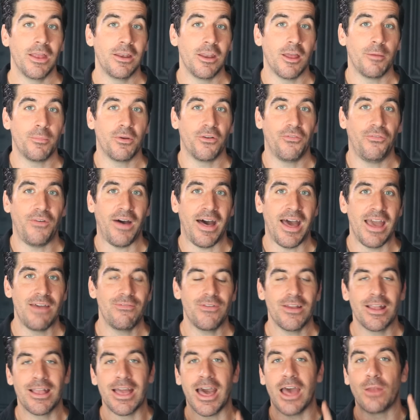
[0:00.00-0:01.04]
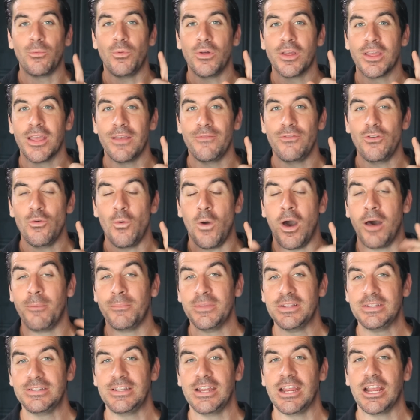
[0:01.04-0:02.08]
And number five, God will give you
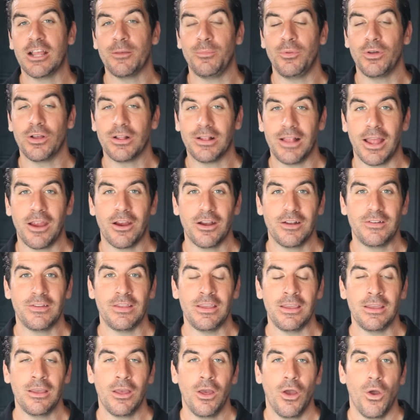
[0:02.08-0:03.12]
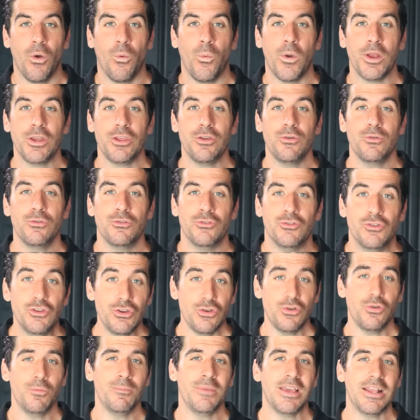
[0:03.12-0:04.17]
unmistakable clarity when you
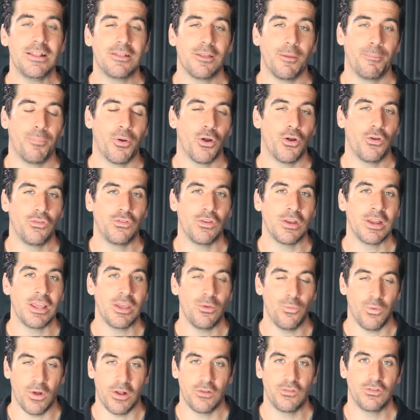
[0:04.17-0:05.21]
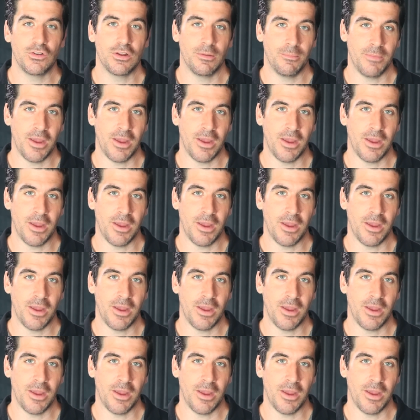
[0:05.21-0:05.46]
do meet the person he wants you to